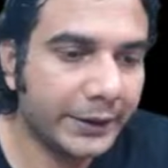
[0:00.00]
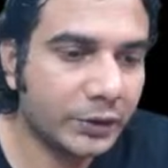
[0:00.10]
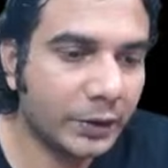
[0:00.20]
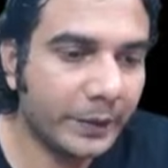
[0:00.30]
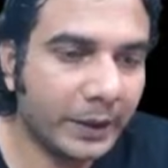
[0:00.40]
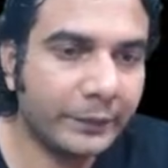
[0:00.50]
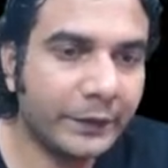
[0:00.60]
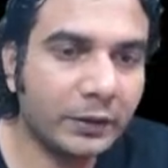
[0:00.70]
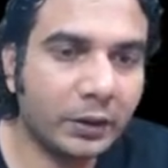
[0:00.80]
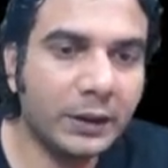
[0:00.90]
should map
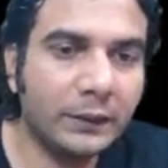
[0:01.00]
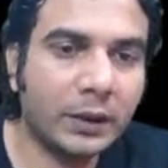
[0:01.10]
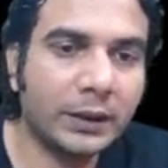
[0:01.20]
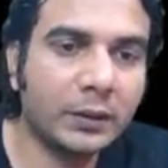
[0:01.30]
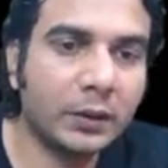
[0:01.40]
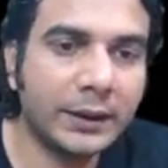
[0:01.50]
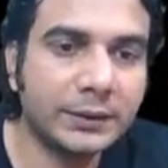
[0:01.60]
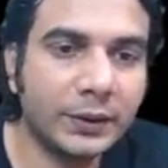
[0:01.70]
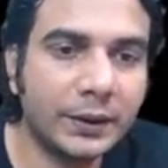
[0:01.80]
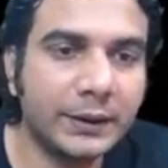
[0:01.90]
with only one, okay?
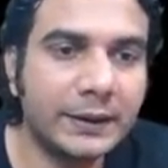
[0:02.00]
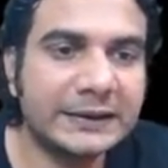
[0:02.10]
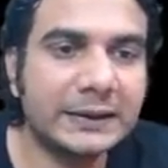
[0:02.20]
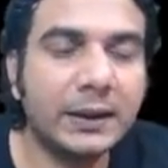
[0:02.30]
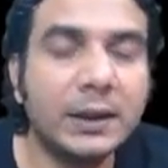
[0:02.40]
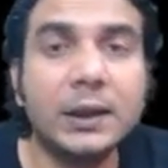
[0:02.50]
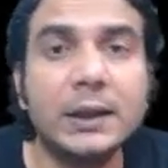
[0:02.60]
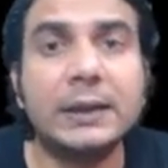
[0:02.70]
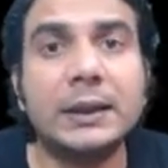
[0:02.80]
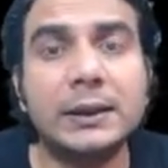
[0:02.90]
So this,
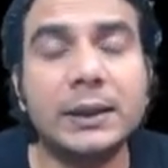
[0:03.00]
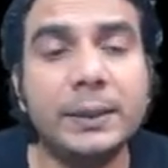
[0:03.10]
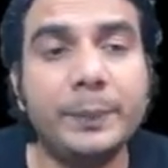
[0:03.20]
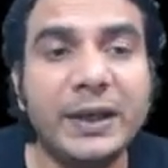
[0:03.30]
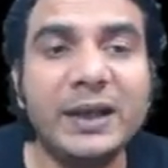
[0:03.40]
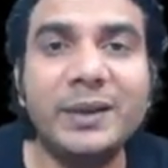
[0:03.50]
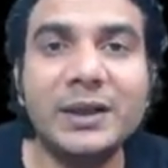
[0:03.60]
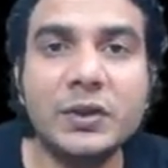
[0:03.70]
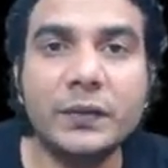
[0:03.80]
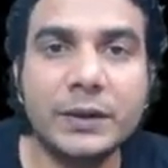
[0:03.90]
the
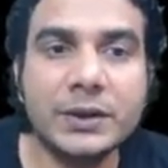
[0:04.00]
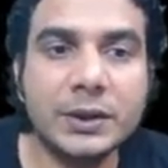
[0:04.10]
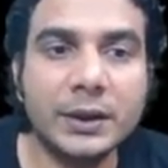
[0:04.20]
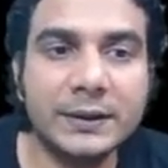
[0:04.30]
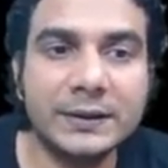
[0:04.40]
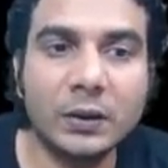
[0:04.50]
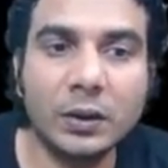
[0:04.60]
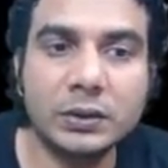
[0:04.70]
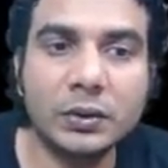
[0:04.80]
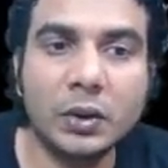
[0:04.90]
pre-image, which is
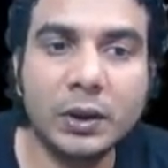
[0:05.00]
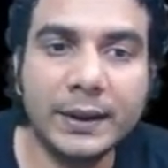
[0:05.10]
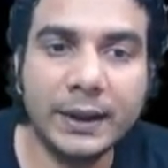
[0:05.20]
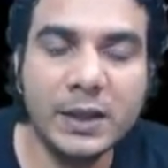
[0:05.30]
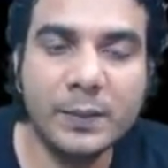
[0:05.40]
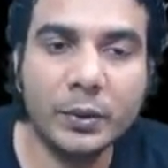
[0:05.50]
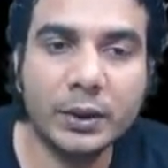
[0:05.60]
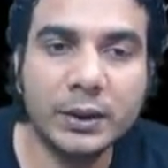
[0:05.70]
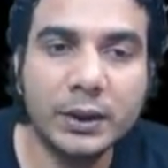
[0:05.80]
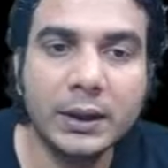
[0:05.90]
also called the input,
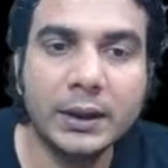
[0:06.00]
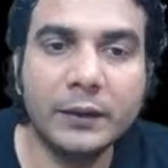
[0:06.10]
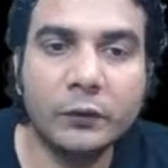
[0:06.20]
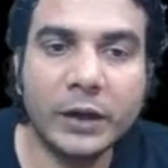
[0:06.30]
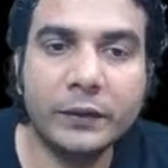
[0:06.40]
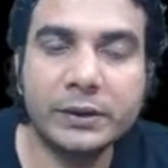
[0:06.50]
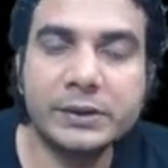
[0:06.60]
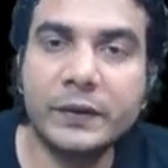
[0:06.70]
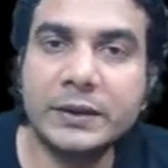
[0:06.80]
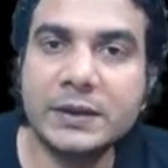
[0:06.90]
and y1,
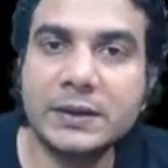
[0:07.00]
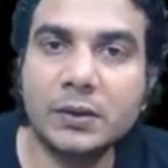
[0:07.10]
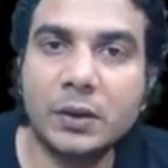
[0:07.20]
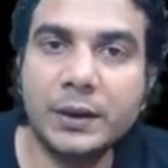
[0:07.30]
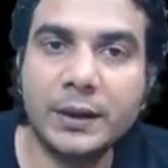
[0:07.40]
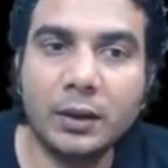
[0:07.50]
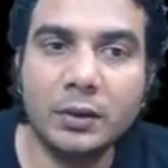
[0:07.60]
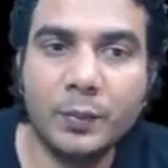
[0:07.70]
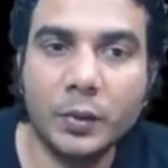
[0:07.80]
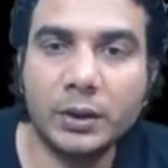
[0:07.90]
which is called the
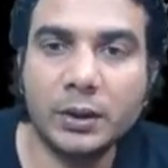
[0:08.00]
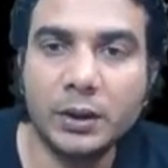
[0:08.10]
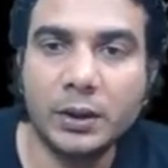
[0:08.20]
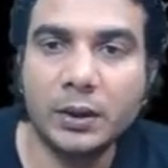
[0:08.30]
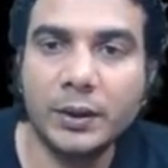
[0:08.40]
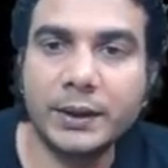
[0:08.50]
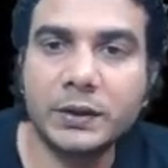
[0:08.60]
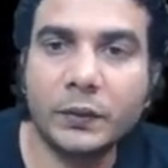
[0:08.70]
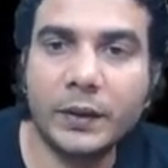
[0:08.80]
output. Okay, so